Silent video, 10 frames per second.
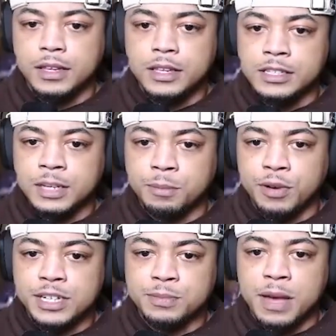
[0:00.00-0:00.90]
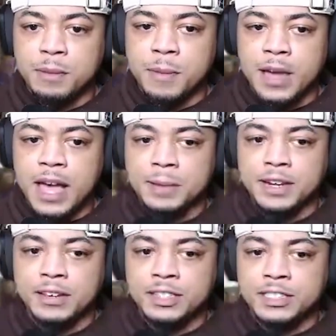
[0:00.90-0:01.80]
He's getting pressed by Muhammad
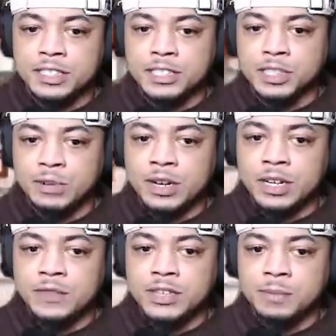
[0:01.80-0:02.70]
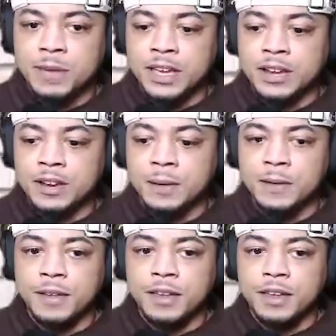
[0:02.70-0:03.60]
here. This is a great defensive back here.
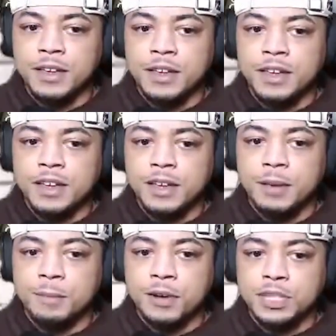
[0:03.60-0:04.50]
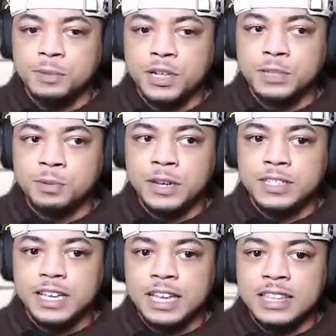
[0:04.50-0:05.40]
Press,
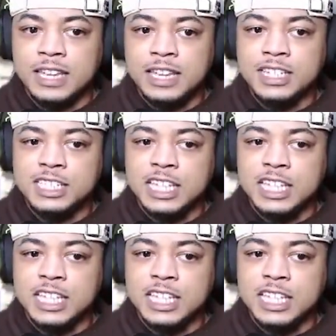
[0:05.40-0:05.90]
and then he just